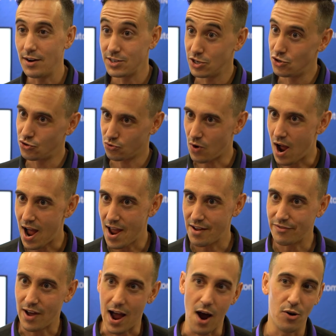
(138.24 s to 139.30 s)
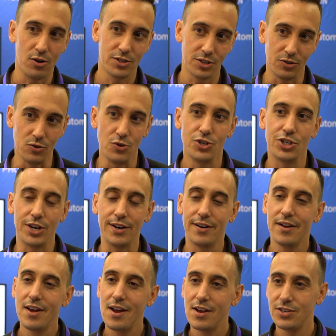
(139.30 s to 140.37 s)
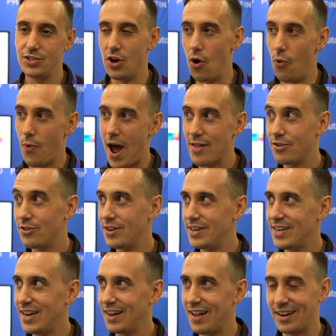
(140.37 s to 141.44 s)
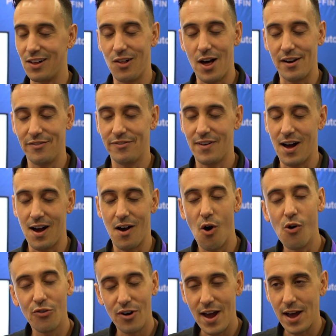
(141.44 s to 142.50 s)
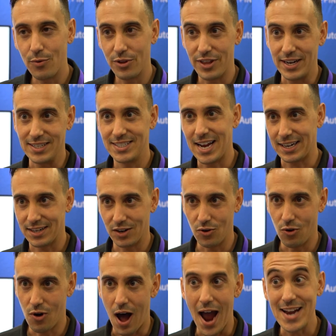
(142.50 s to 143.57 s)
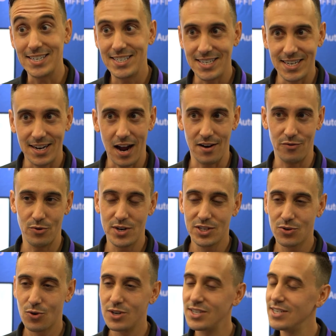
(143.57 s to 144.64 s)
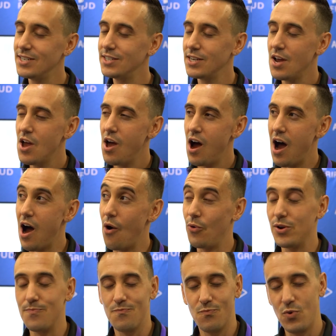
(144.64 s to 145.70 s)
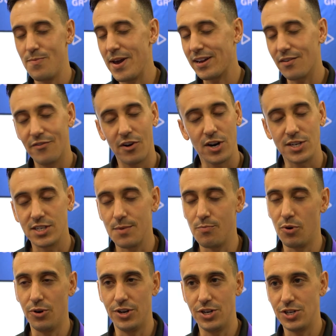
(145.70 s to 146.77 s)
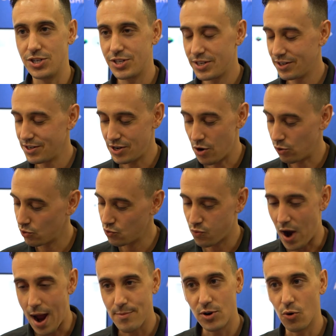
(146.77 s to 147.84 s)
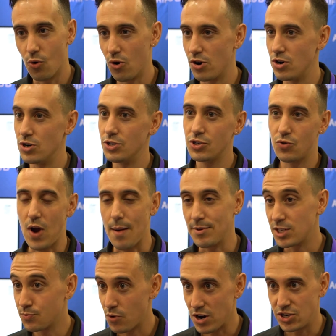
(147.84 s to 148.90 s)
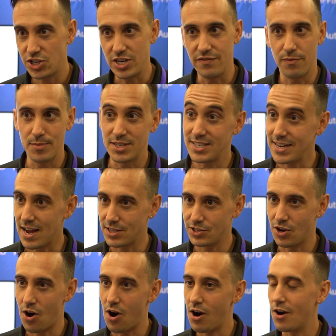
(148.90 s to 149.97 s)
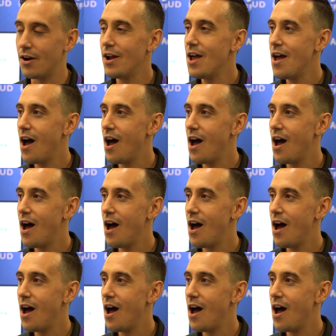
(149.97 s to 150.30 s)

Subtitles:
to drive our solution. So rather than needing like a lot of overhead with like technical IT kind of resources, we make it very simple to just grab your orders, grab a spreadsheet from a CSR,